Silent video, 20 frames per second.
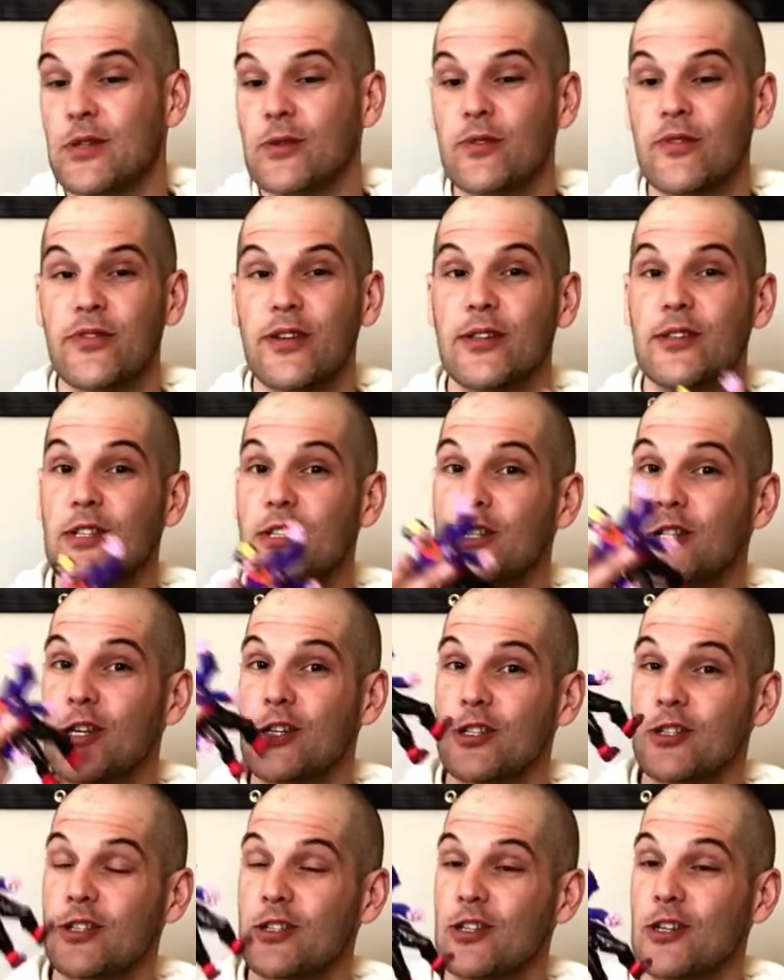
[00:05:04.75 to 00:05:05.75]
We found
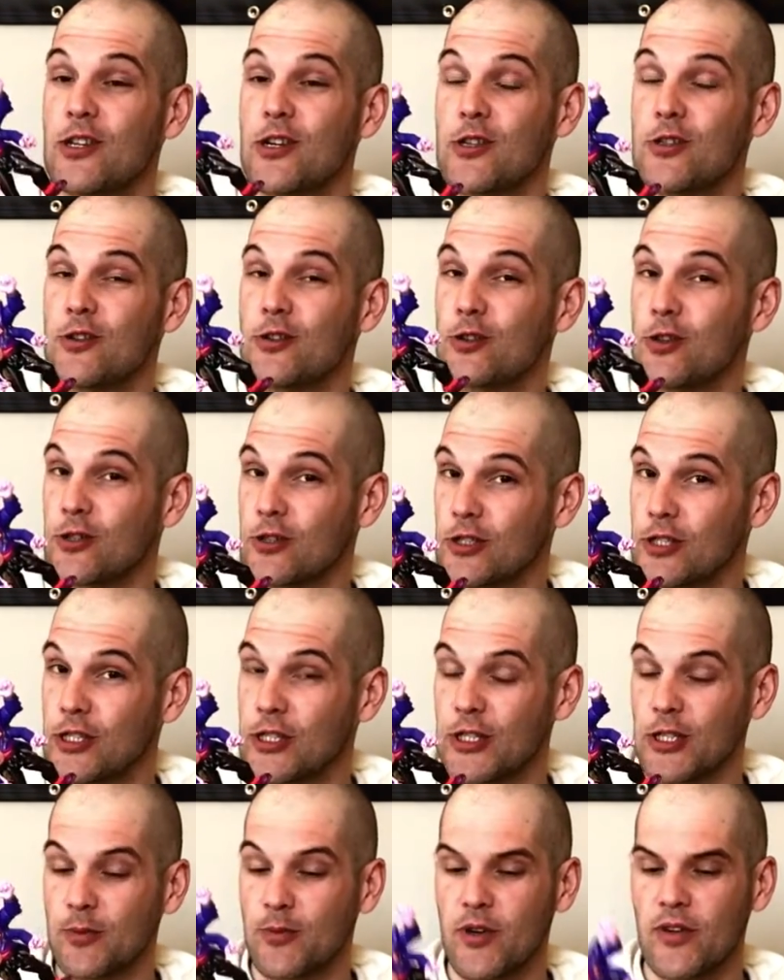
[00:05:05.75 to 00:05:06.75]
another Dr.
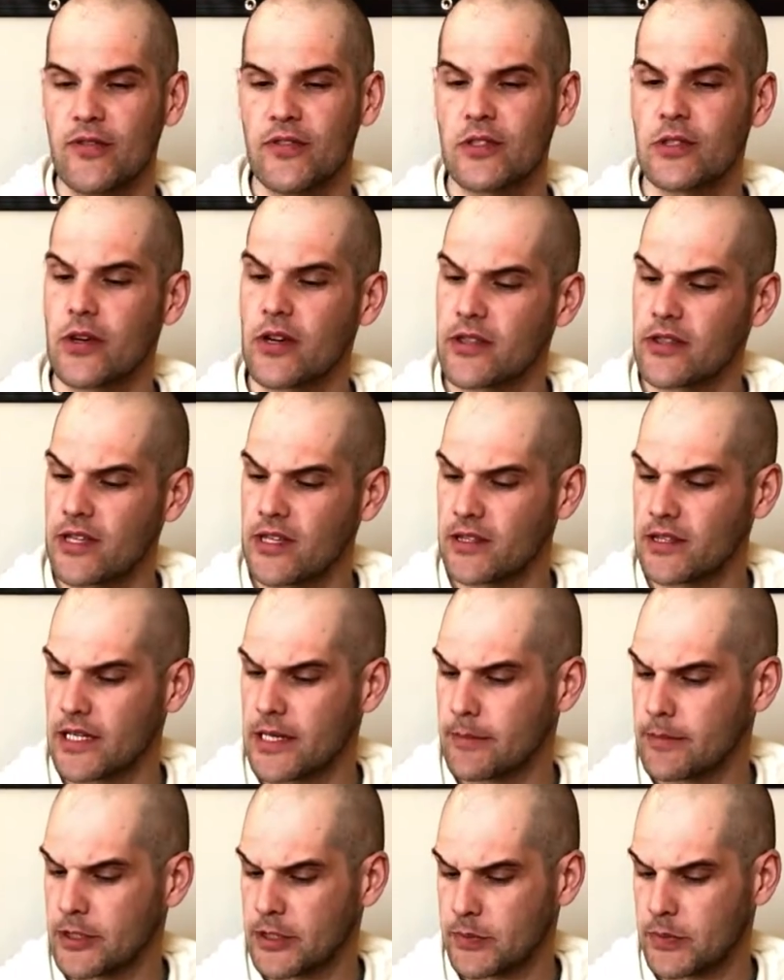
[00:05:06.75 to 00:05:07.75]
Killamoff, so I think
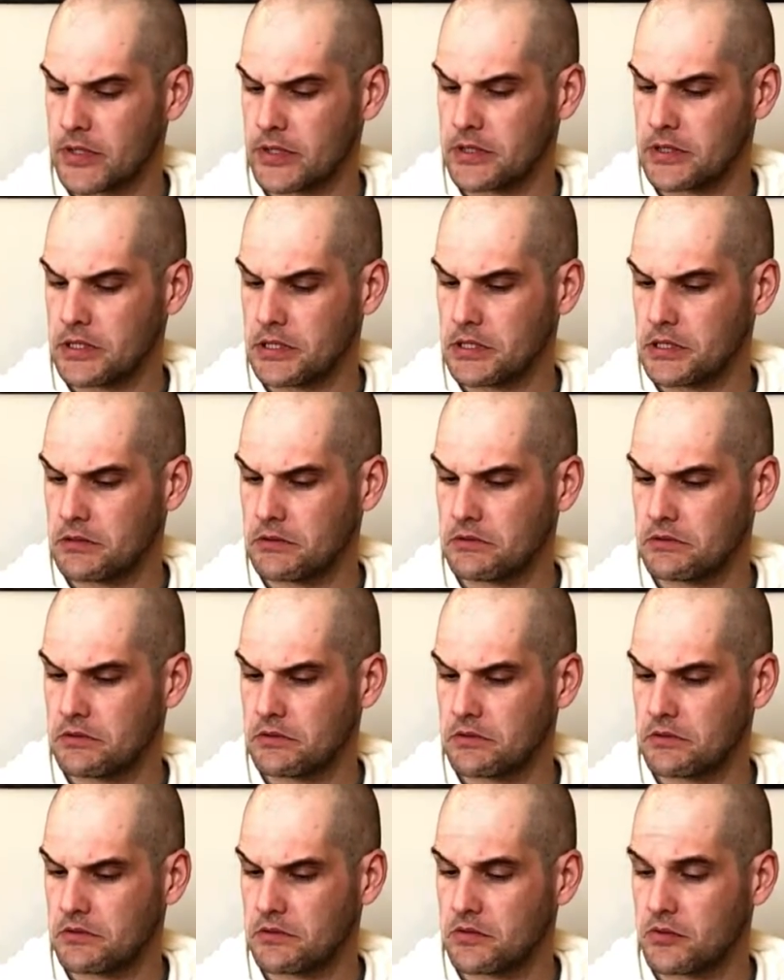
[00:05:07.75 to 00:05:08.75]
that must be the
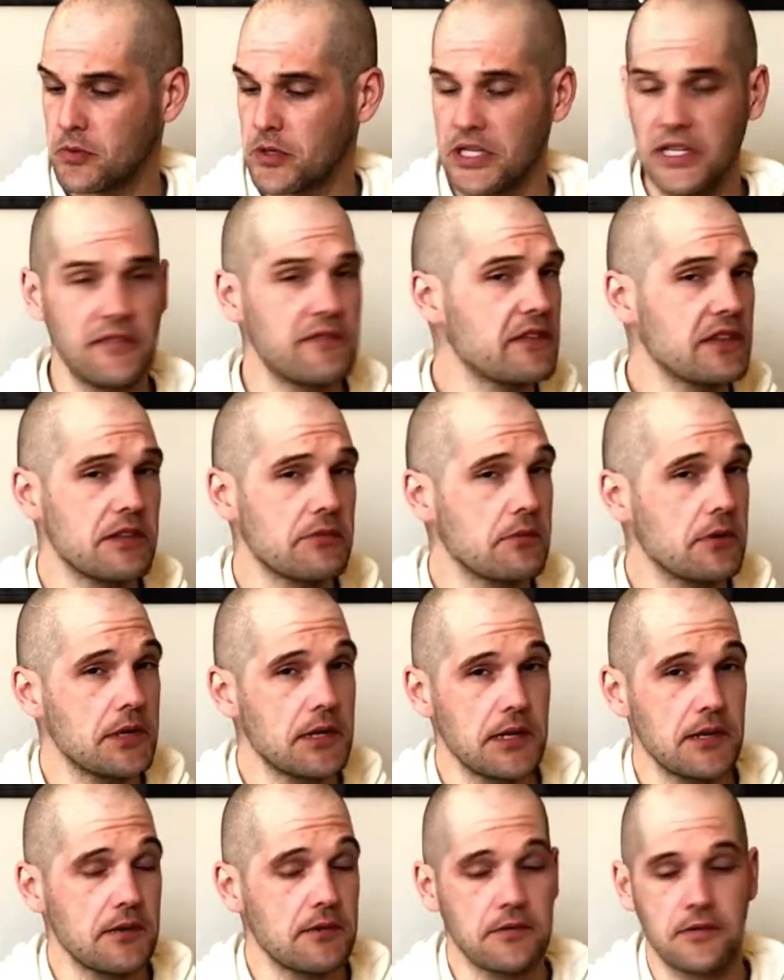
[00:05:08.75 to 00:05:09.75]
25th
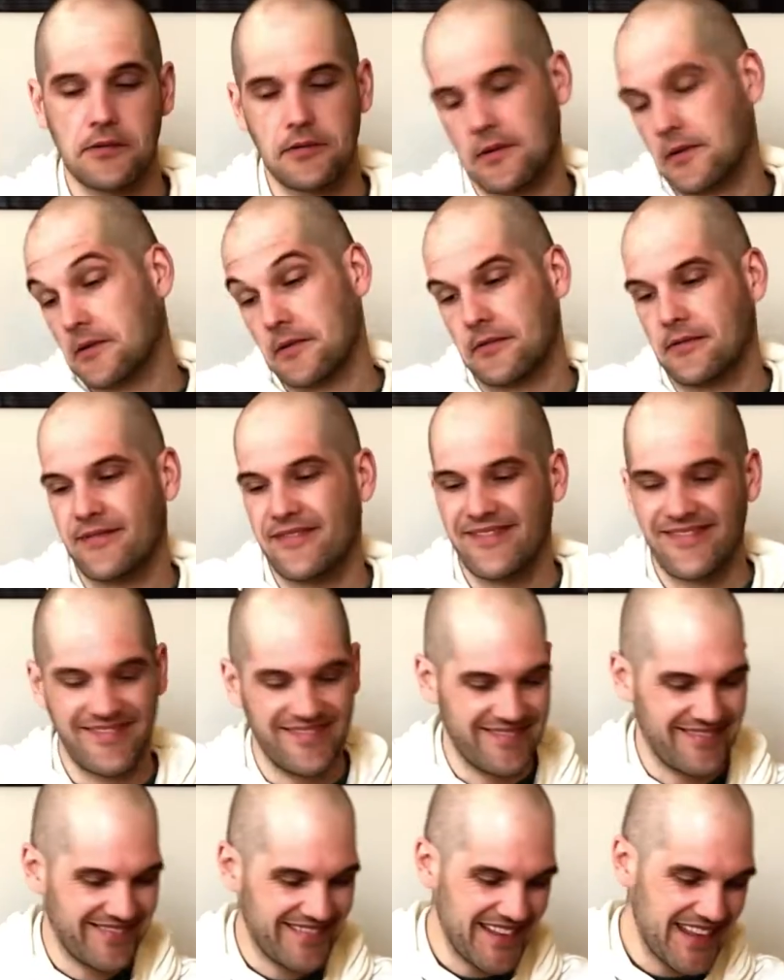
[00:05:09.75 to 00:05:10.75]
one.
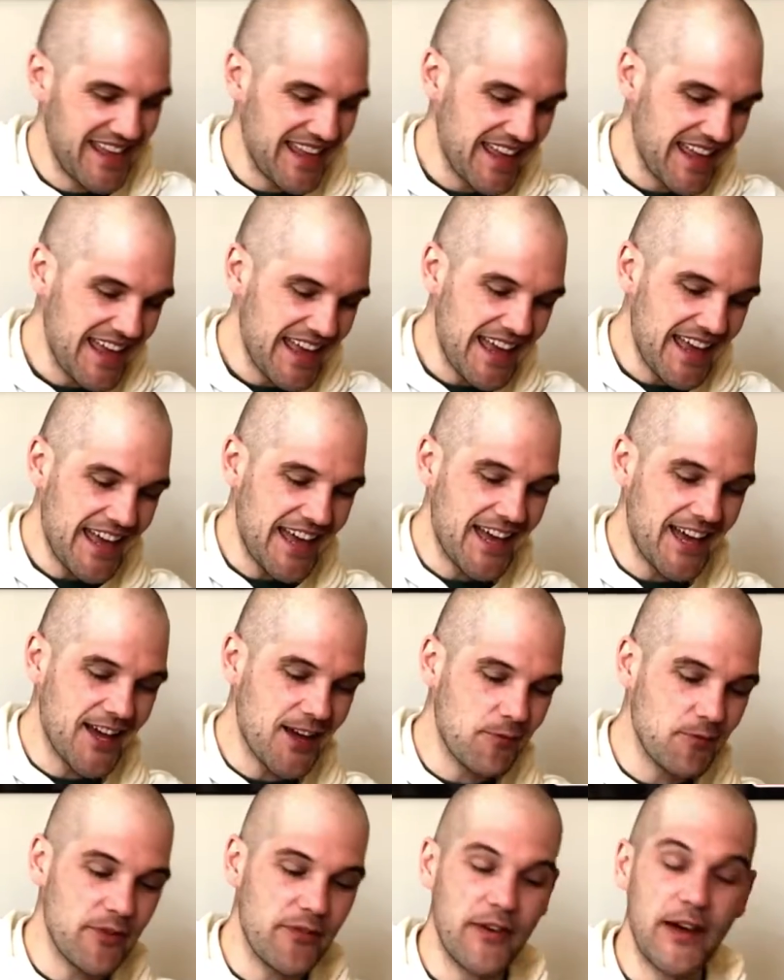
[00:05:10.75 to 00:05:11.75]

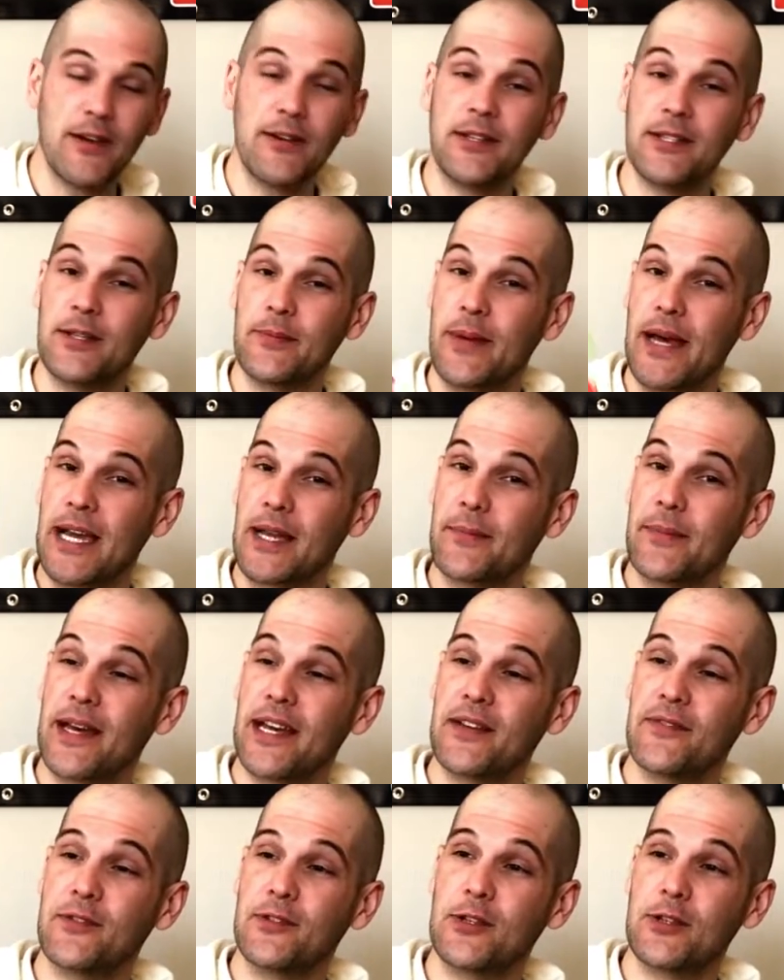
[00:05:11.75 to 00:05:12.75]
We found the
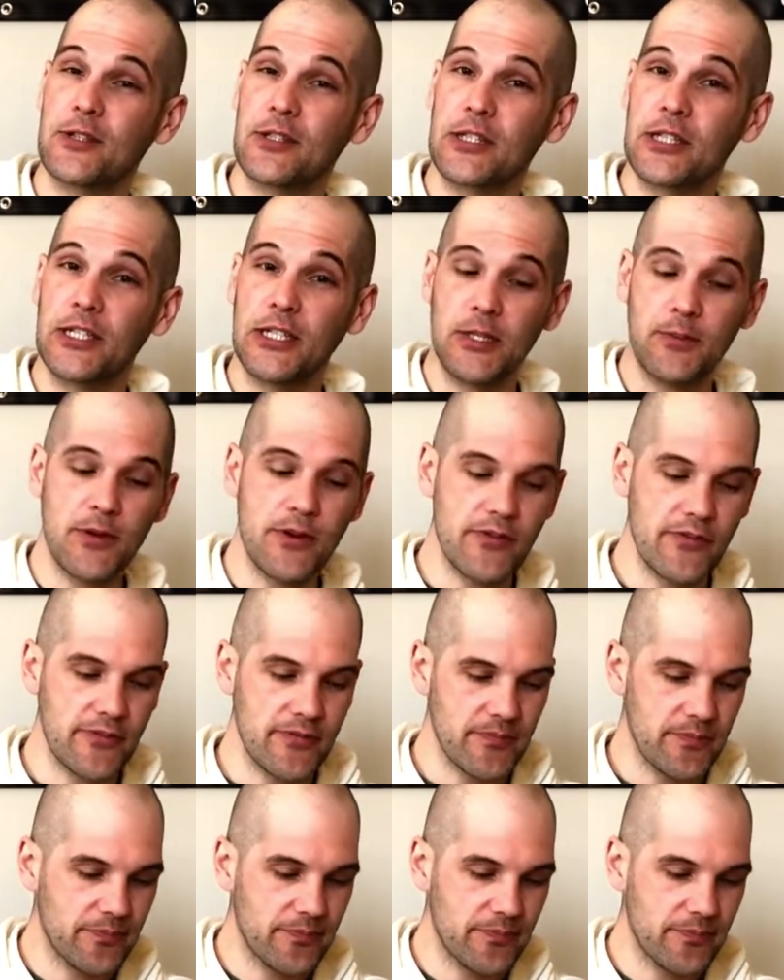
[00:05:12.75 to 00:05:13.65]
backpack for Dr. Killamoff.